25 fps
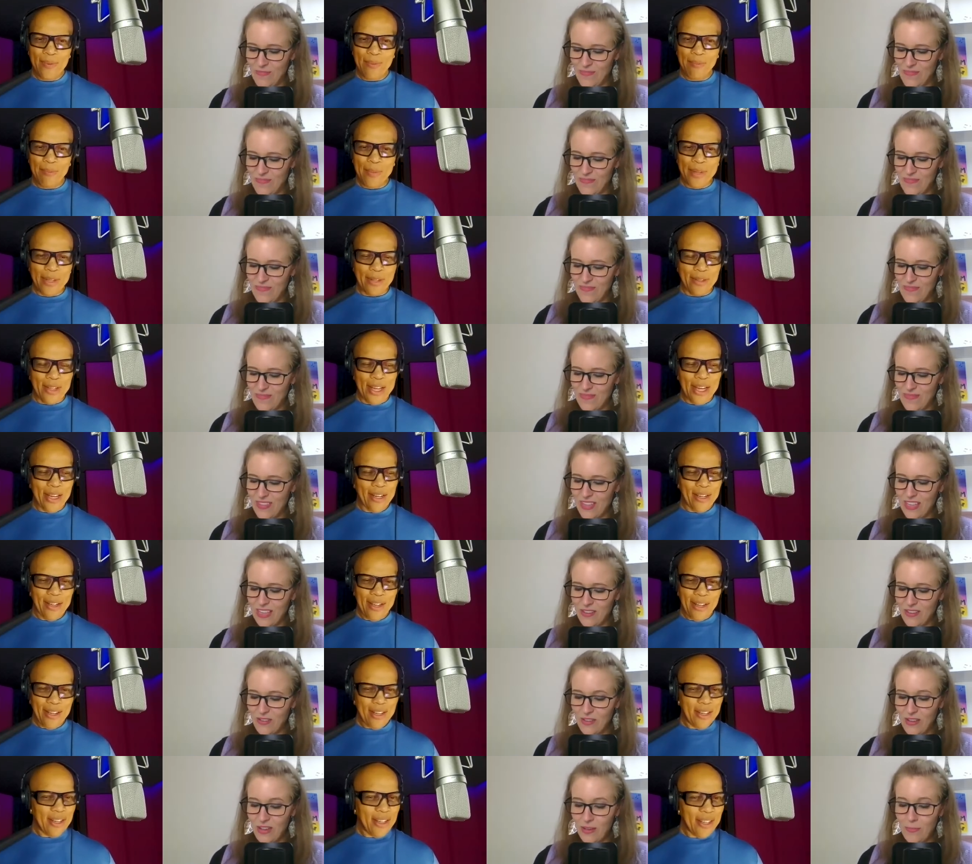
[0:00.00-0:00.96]
Speaker 1: Missed that.
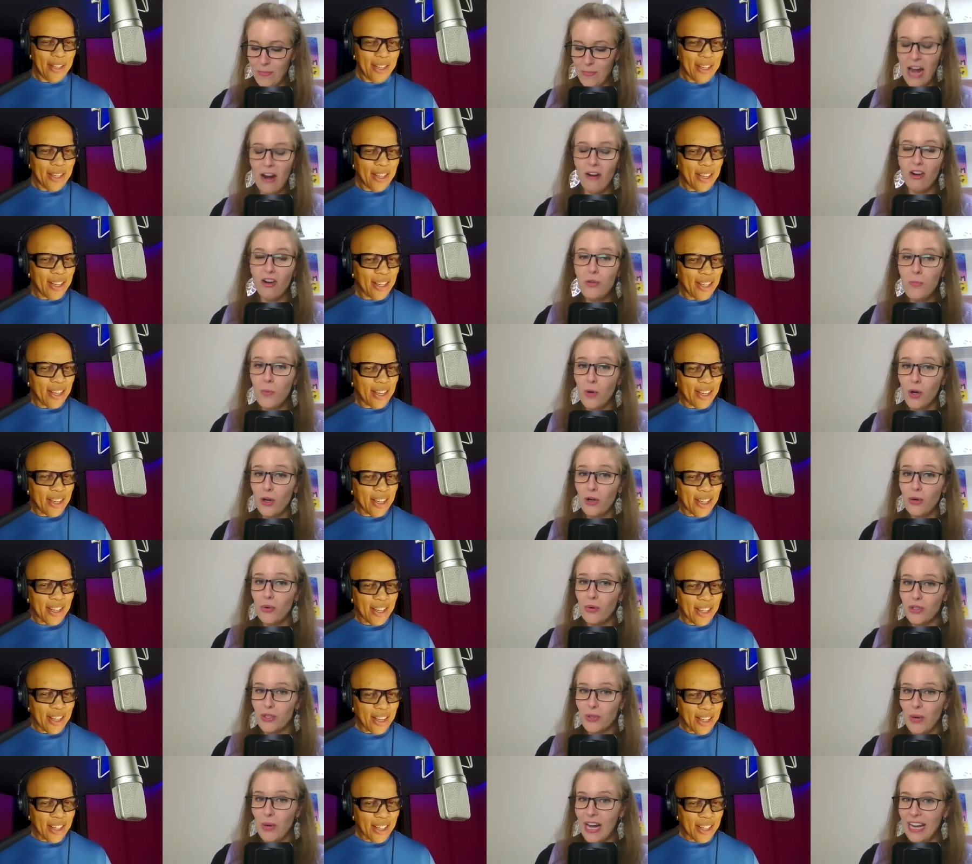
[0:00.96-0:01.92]
Harry Potter
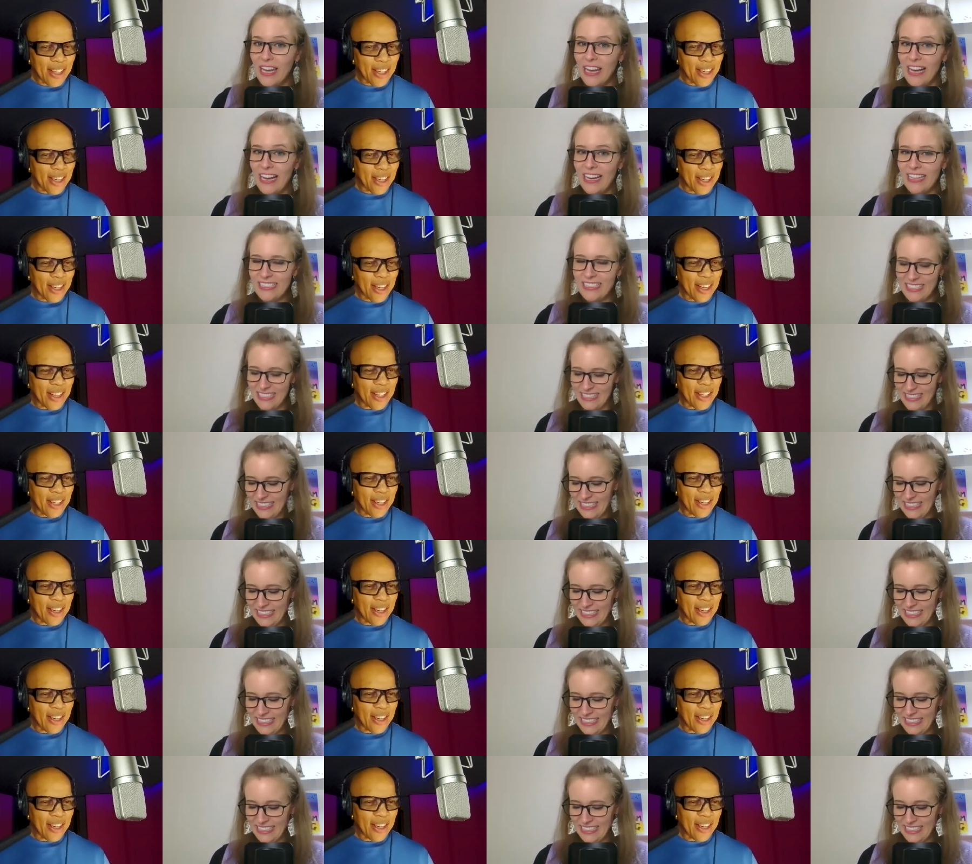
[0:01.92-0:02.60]
or Twilight?